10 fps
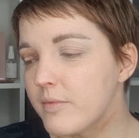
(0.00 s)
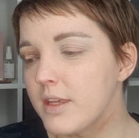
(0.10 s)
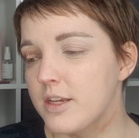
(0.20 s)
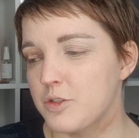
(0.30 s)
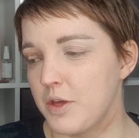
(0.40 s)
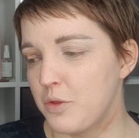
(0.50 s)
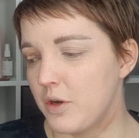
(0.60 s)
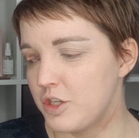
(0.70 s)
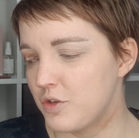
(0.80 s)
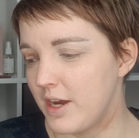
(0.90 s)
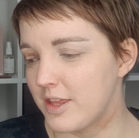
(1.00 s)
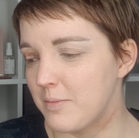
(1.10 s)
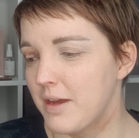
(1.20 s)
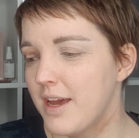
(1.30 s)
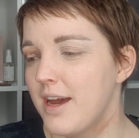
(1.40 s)
So I thought I'd try
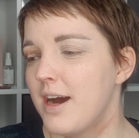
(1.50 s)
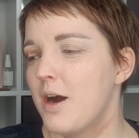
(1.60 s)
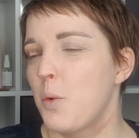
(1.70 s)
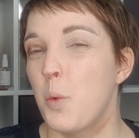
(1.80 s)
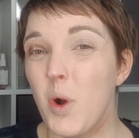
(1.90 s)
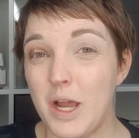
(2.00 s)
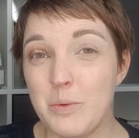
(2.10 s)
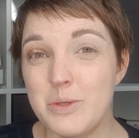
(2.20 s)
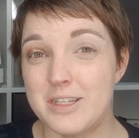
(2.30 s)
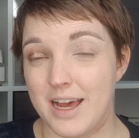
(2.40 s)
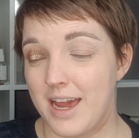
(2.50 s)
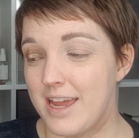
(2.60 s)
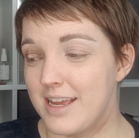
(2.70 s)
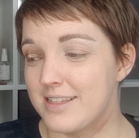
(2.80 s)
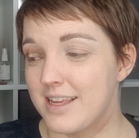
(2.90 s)
them. What I will say
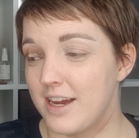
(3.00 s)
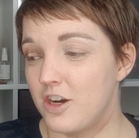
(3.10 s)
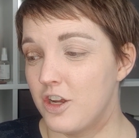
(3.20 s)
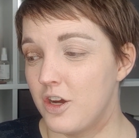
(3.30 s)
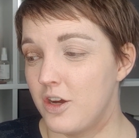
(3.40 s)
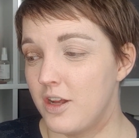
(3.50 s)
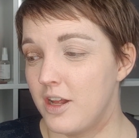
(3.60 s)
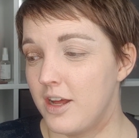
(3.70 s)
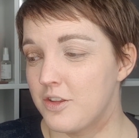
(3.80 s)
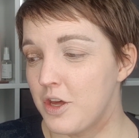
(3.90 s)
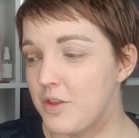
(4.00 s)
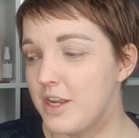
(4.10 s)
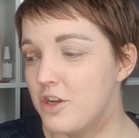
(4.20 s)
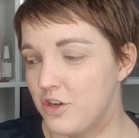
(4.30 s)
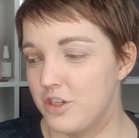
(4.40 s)
is they are, although
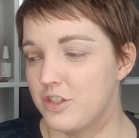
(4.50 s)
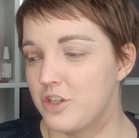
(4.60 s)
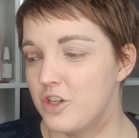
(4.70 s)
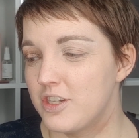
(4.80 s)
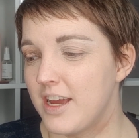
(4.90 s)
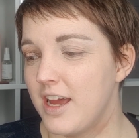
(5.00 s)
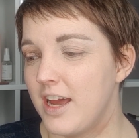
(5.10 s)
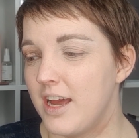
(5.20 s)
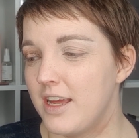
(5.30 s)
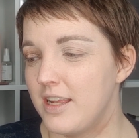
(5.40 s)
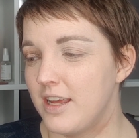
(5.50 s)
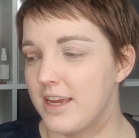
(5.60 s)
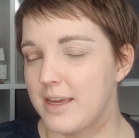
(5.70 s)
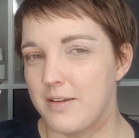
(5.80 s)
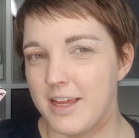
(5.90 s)
they look as good,
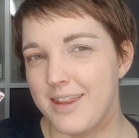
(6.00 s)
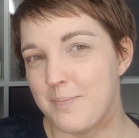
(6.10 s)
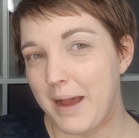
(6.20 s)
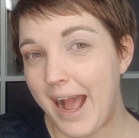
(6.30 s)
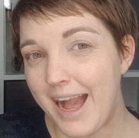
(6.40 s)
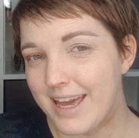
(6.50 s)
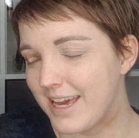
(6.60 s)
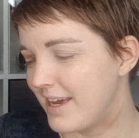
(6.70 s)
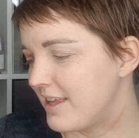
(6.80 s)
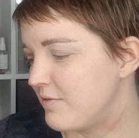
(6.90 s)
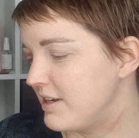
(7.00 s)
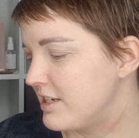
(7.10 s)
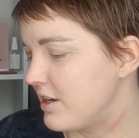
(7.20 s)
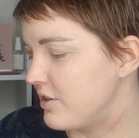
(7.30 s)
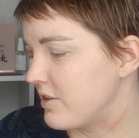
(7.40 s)
like, in the packet, they really
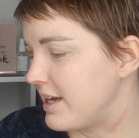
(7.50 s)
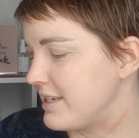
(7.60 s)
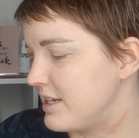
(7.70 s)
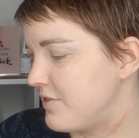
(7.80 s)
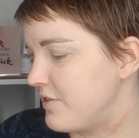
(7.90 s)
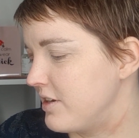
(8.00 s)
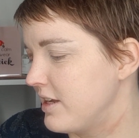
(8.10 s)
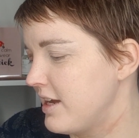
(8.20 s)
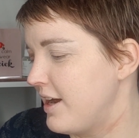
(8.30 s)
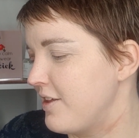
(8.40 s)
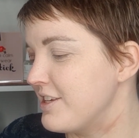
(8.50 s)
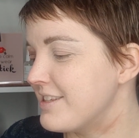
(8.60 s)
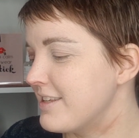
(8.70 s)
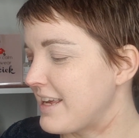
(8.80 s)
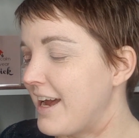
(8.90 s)
don't look that different. This
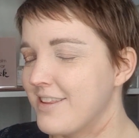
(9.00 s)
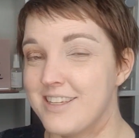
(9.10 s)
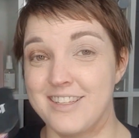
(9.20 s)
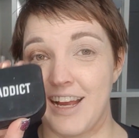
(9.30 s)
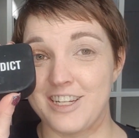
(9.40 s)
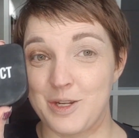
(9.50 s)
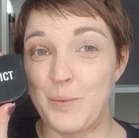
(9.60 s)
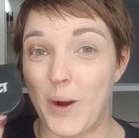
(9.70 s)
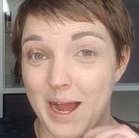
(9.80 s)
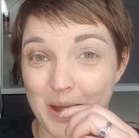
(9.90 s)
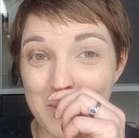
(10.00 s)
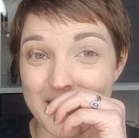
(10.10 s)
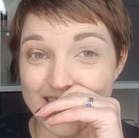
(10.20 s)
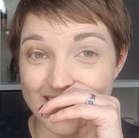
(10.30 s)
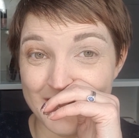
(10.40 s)
is actually why I
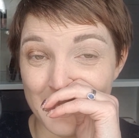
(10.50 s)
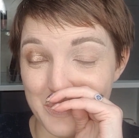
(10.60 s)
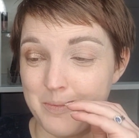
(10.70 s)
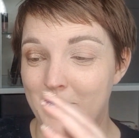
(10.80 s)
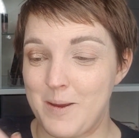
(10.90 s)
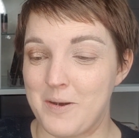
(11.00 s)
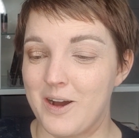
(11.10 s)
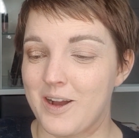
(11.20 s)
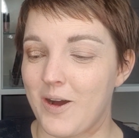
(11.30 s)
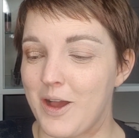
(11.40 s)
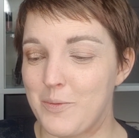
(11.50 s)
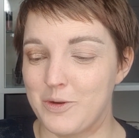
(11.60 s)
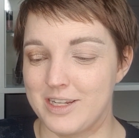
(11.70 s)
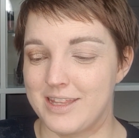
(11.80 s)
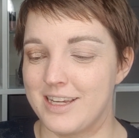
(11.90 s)
went into Primark. I
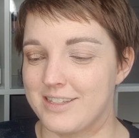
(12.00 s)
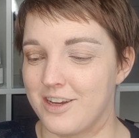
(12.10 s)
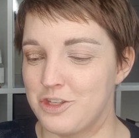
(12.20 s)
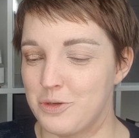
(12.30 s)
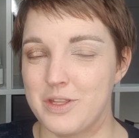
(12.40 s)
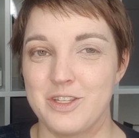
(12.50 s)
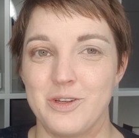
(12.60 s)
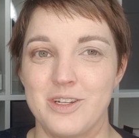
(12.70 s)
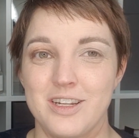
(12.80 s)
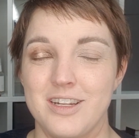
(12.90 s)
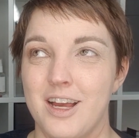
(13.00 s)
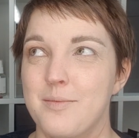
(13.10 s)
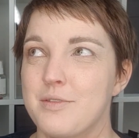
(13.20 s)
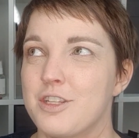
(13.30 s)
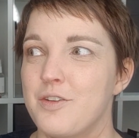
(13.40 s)
wanted this. I saw this on
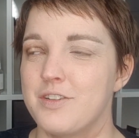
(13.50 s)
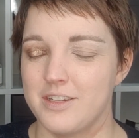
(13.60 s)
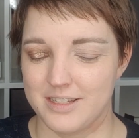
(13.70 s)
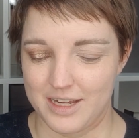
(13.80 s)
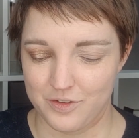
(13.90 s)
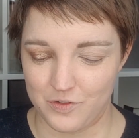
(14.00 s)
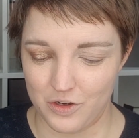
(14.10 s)
Sophie Does Nails